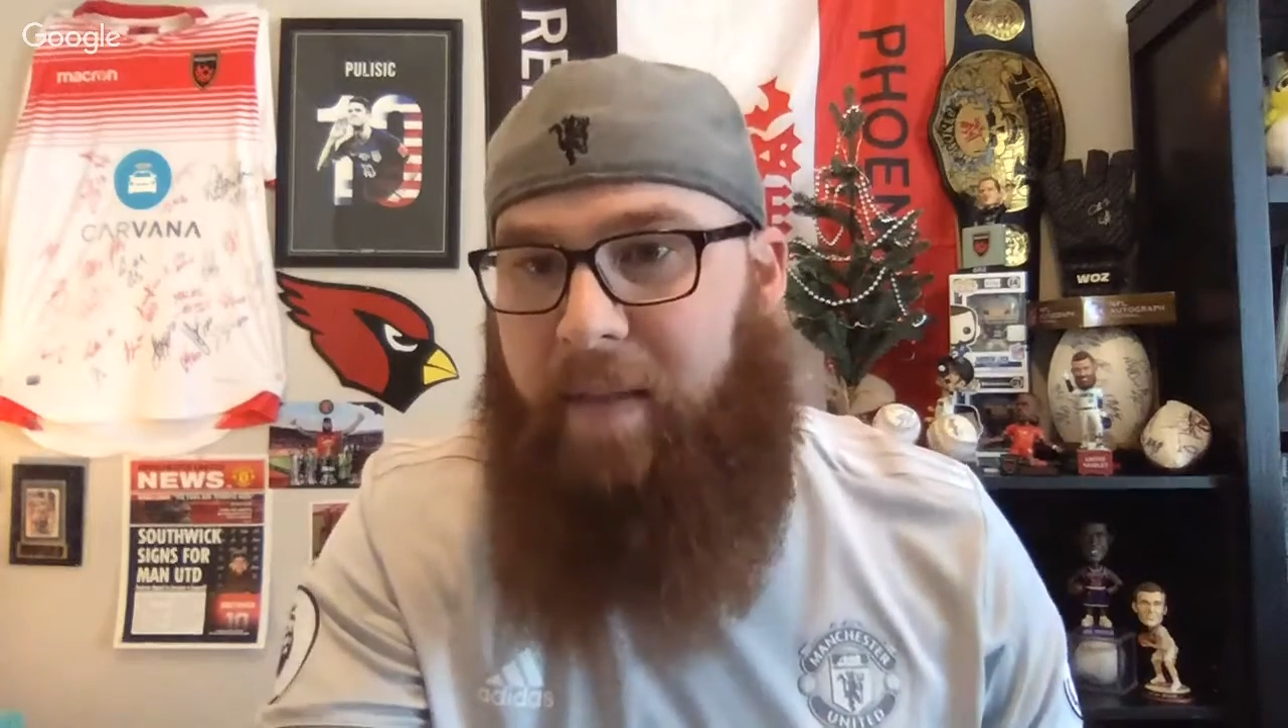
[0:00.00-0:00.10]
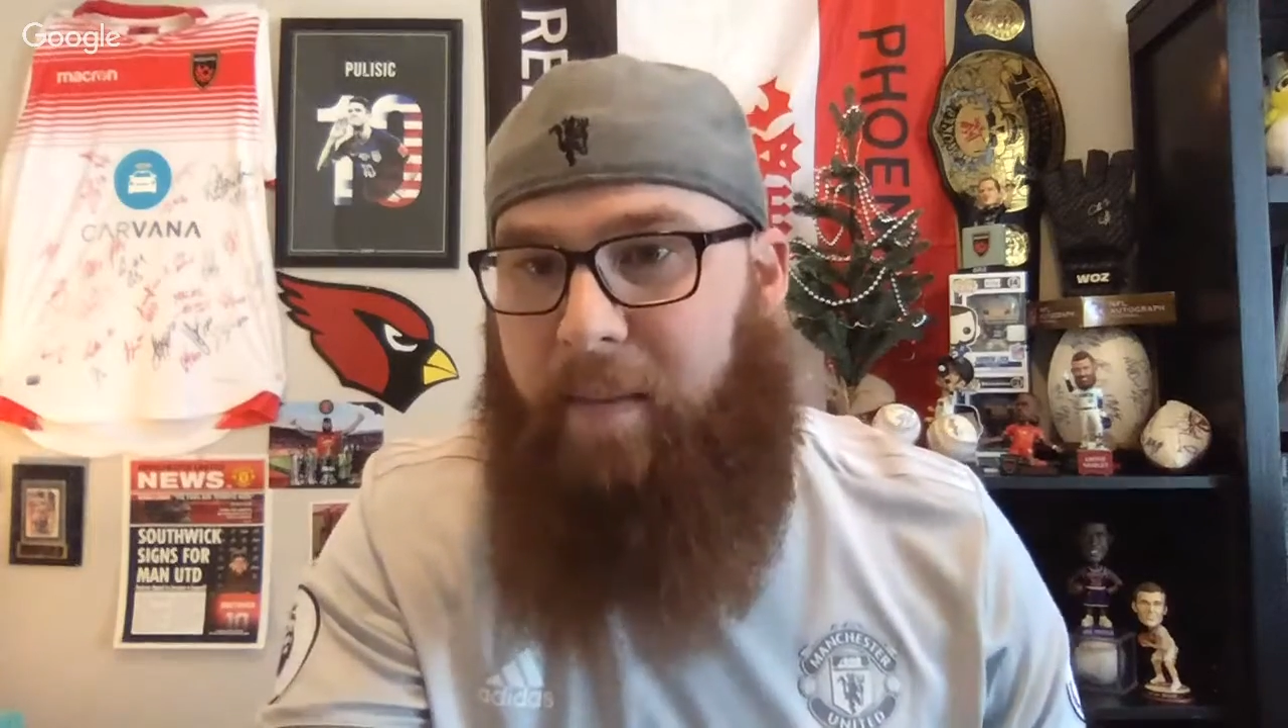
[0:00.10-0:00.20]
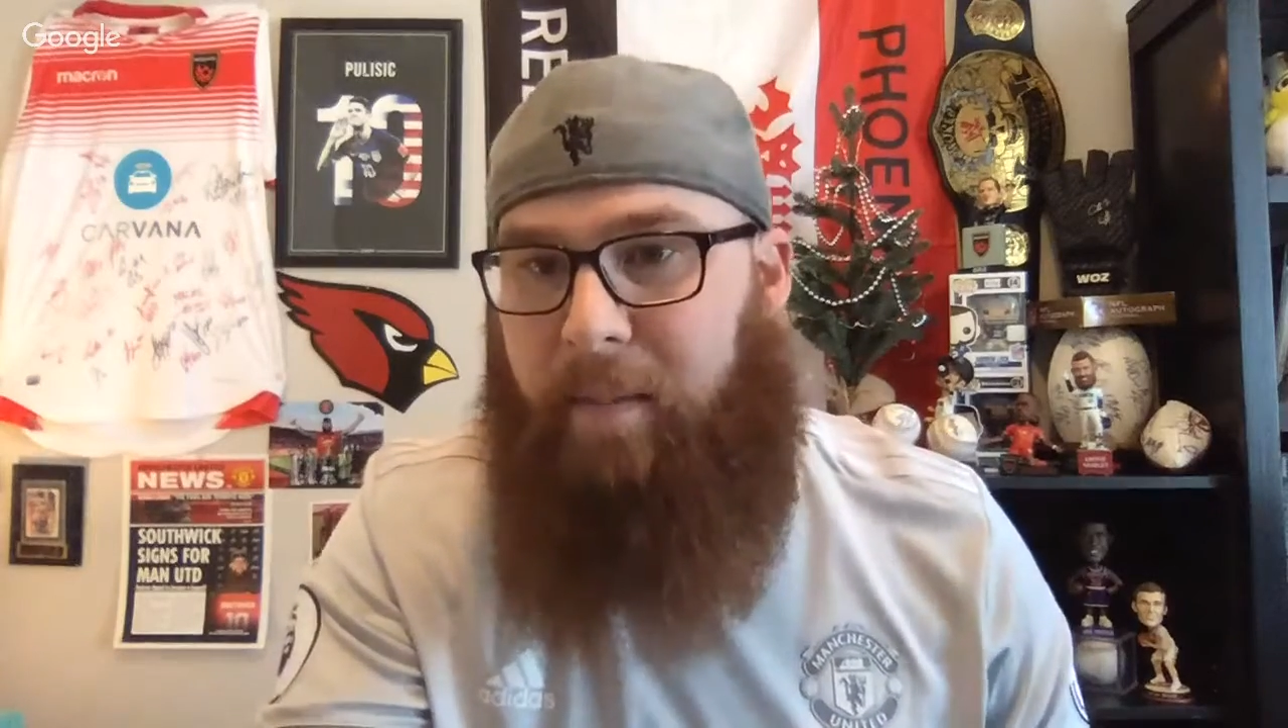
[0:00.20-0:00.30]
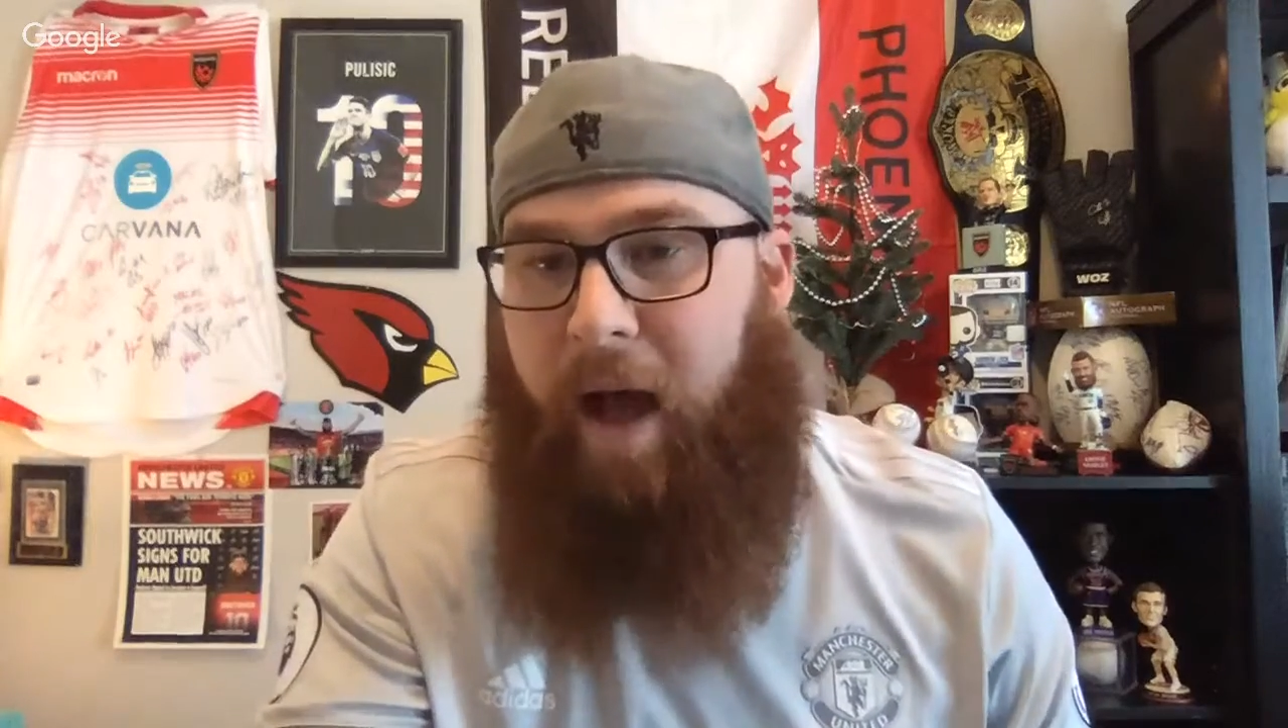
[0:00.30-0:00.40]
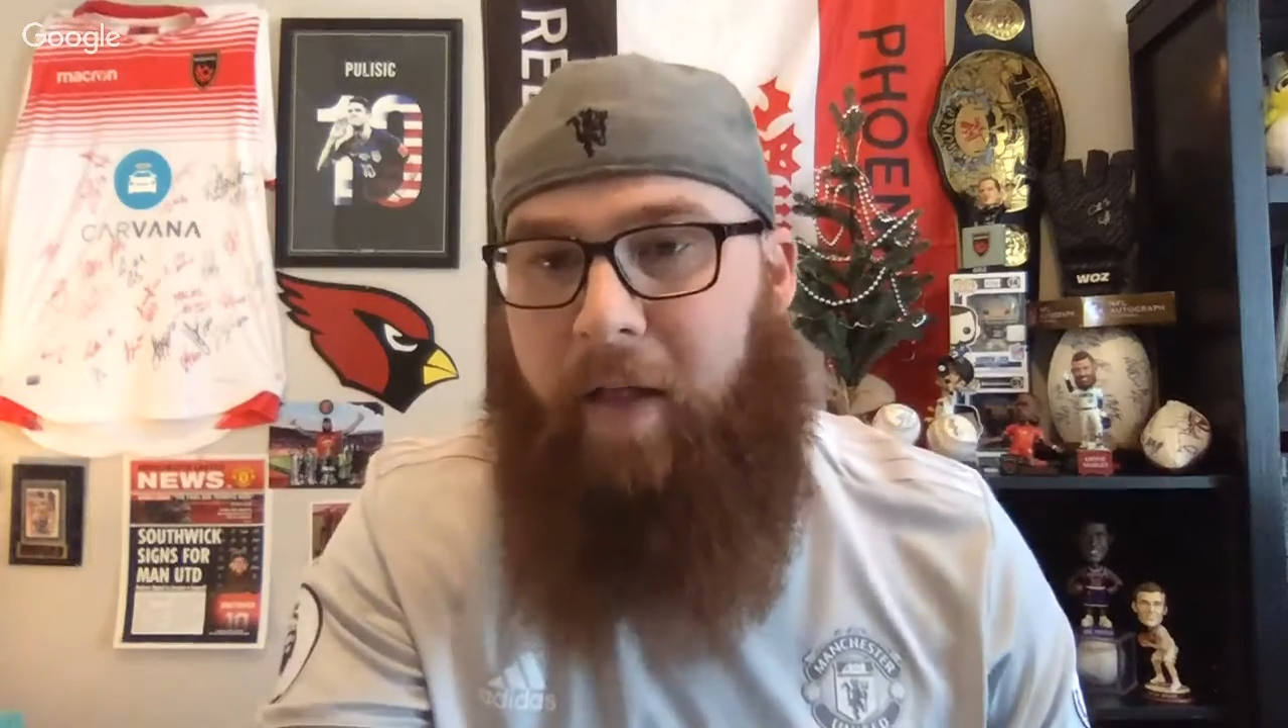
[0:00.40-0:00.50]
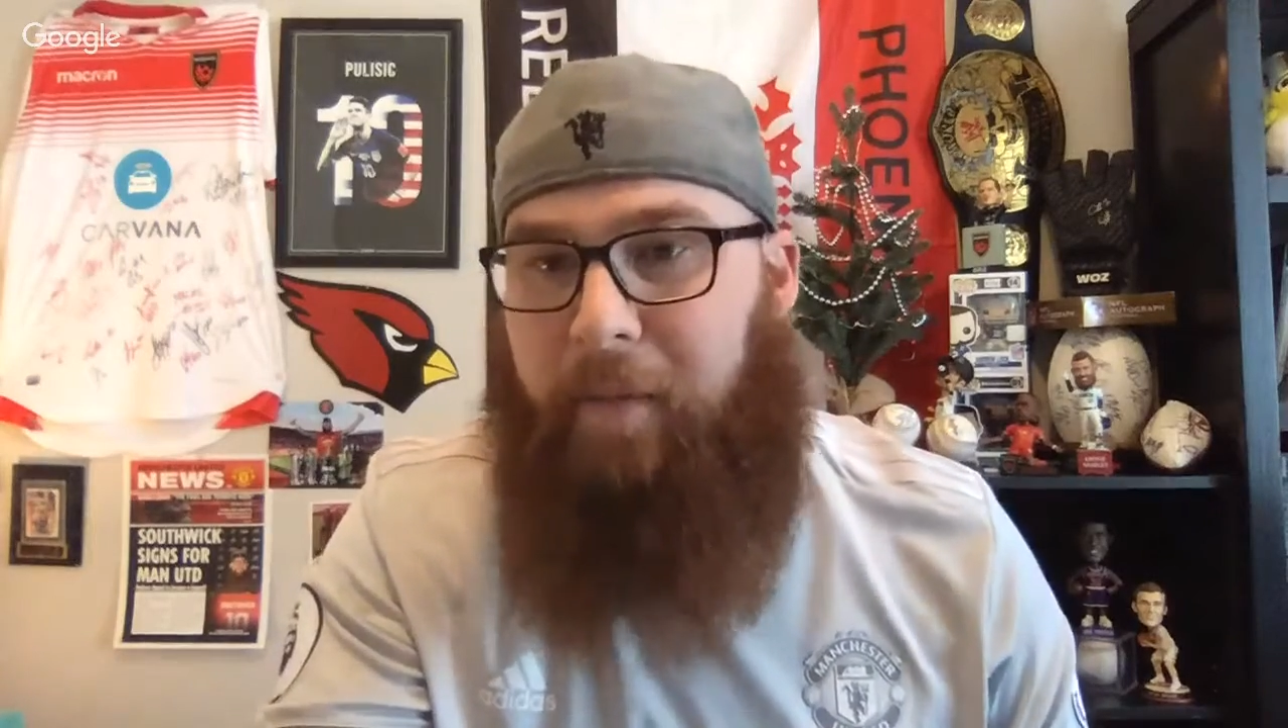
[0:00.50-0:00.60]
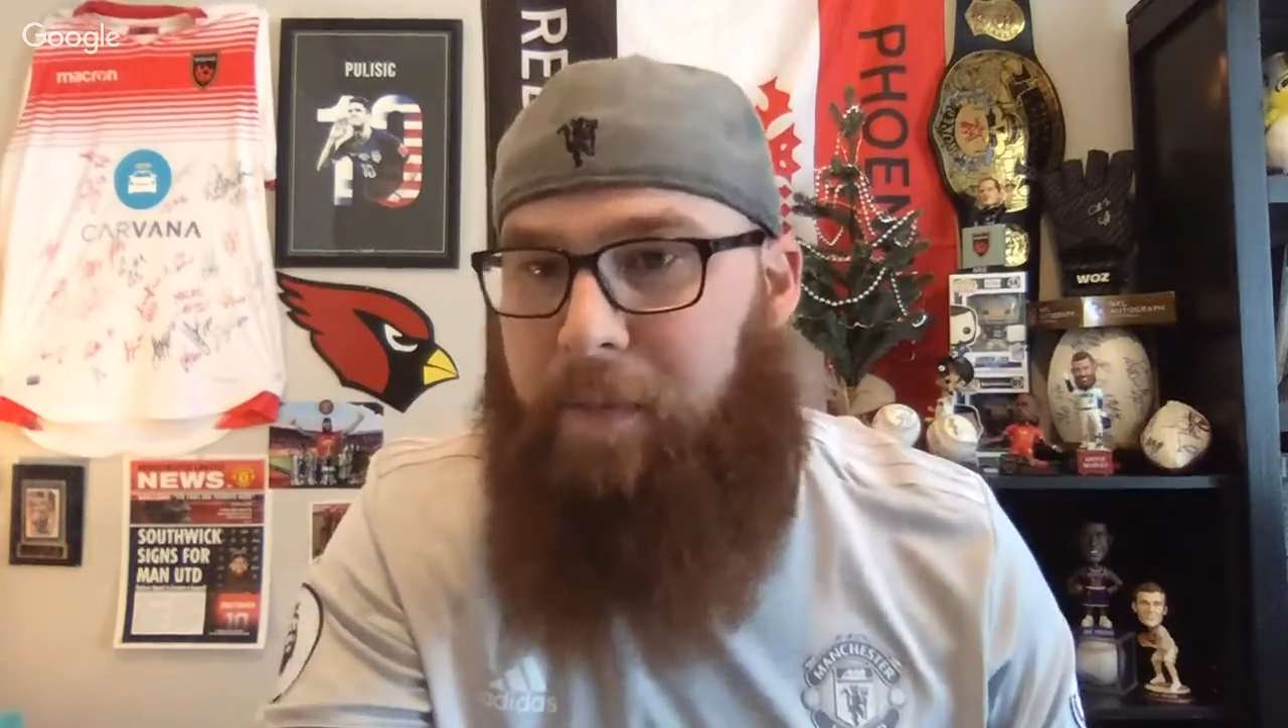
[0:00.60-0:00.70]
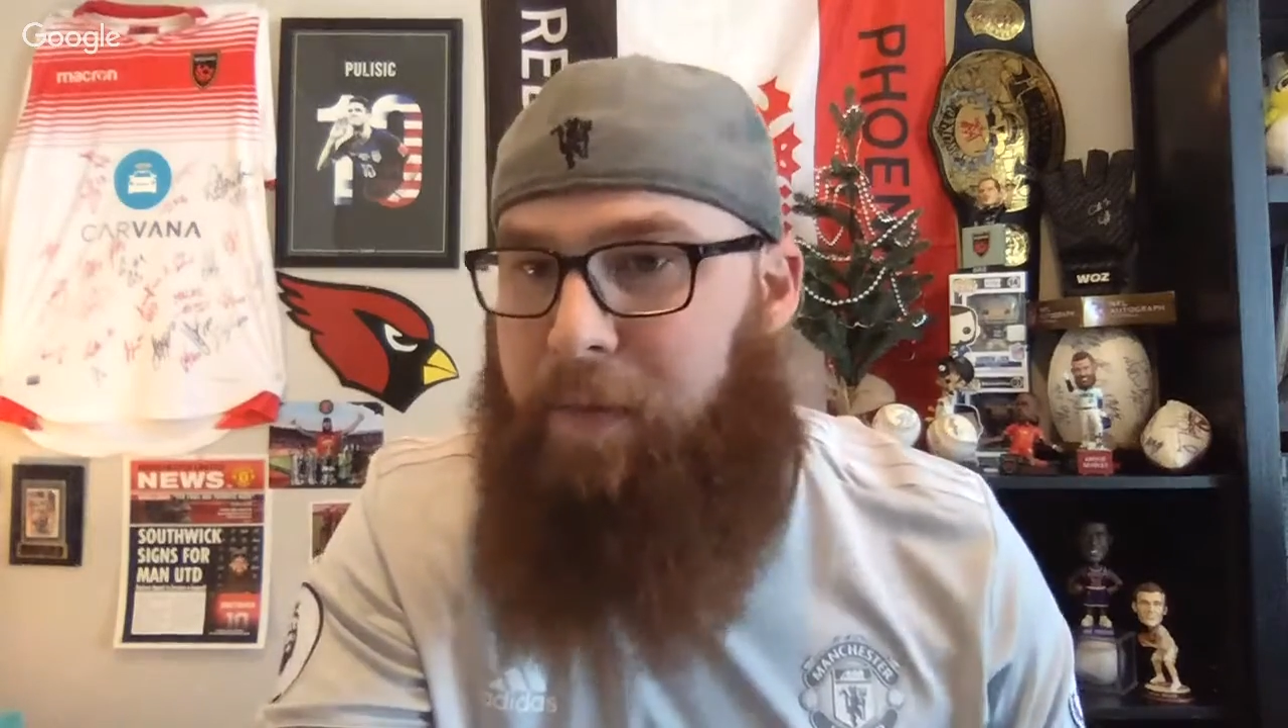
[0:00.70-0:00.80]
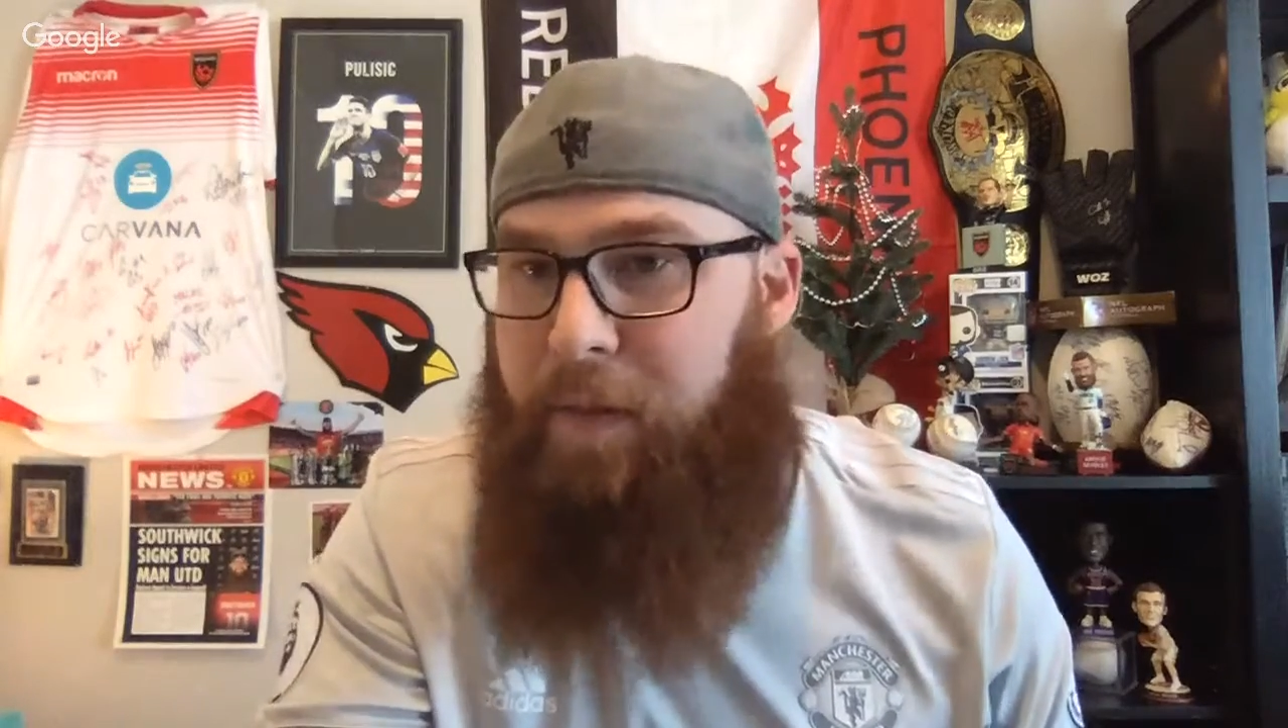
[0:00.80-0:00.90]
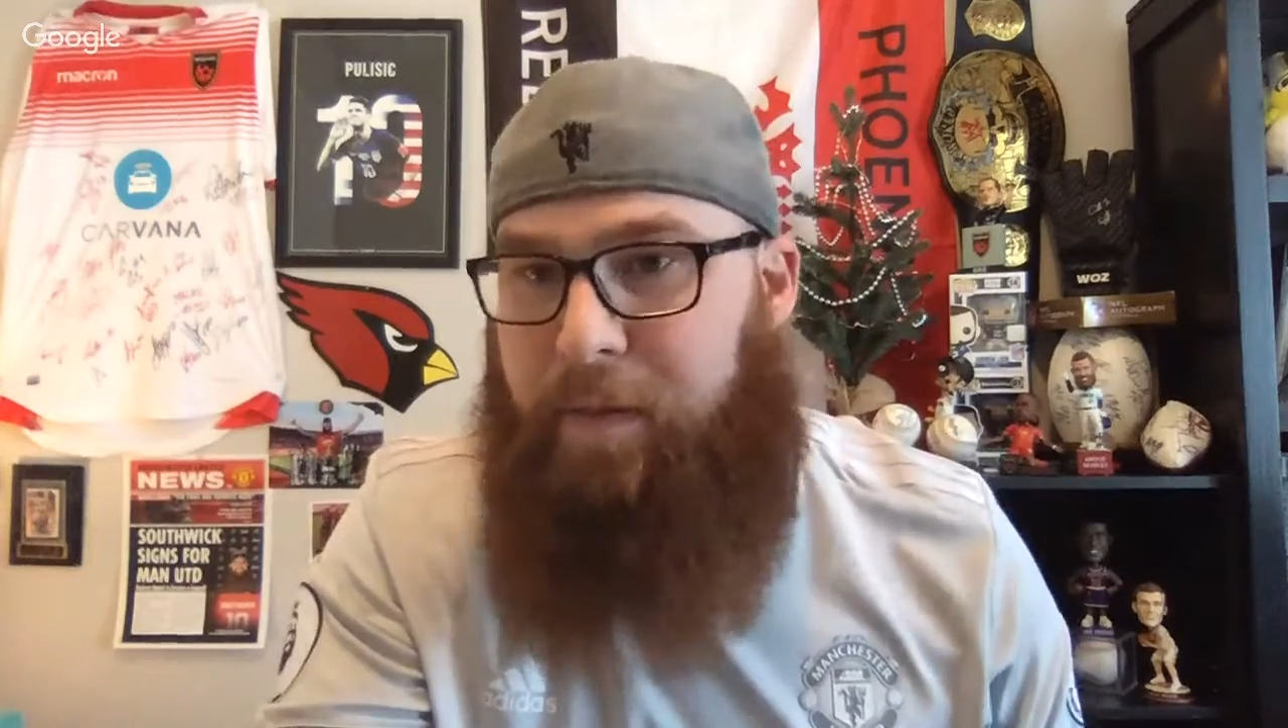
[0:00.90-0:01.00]

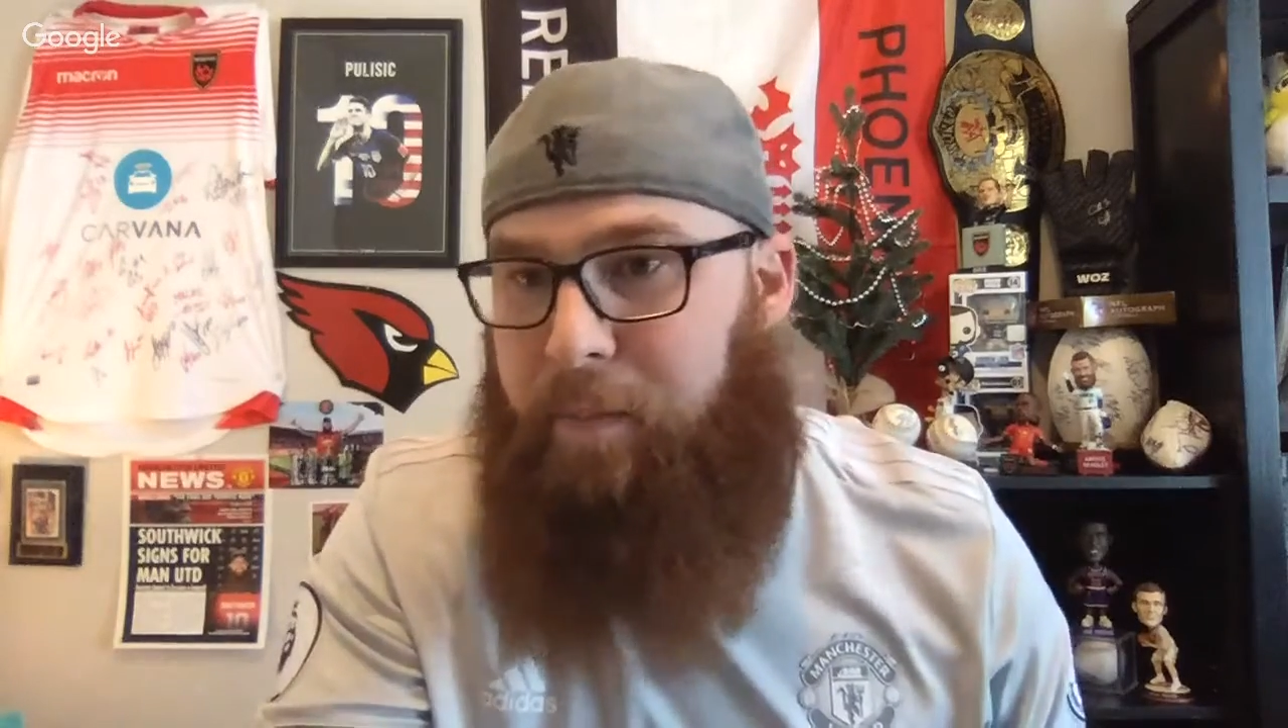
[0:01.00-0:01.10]
Malo,